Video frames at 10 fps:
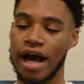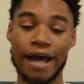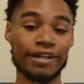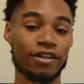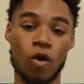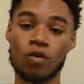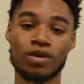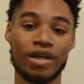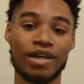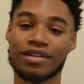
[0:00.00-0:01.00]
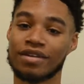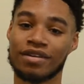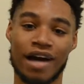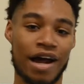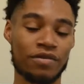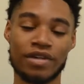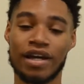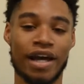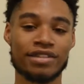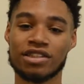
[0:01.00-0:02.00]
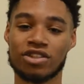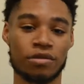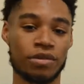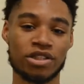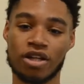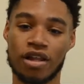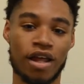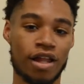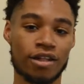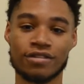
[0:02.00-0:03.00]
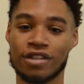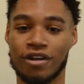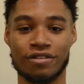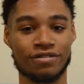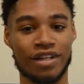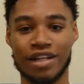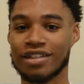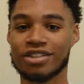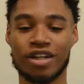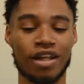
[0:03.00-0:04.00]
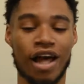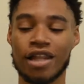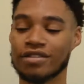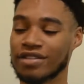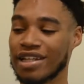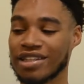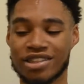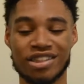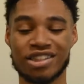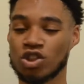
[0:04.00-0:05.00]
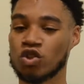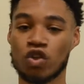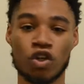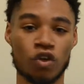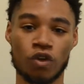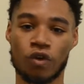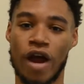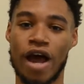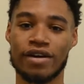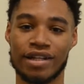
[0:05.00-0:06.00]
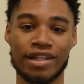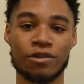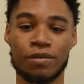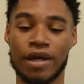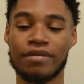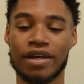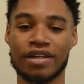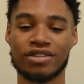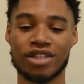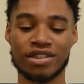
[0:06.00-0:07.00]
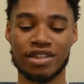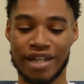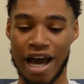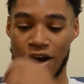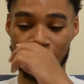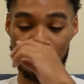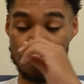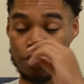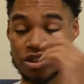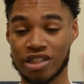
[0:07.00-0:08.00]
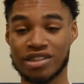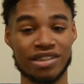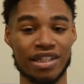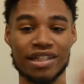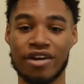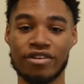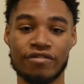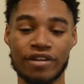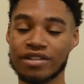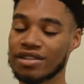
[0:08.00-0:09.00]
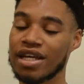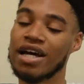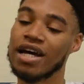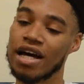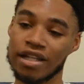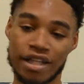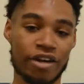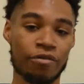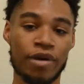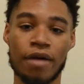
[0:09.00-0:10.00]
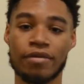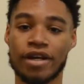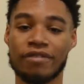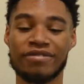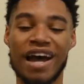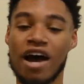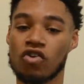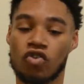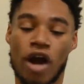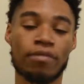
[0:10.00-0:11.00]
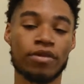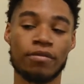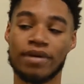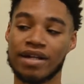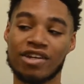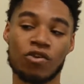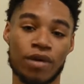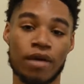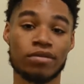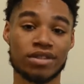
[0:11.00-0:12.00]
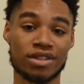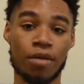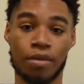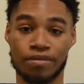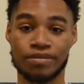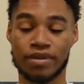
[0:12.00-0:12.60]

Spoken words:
I don't think Gaethje's gonna beat Charlie Olive's though. I think Charlie Olive's, just too good on the ground. I think he'll be able to get Justin down, even with Justin's takedown defense. They could be able to get him down, grapple him, and I think could be able to sub him.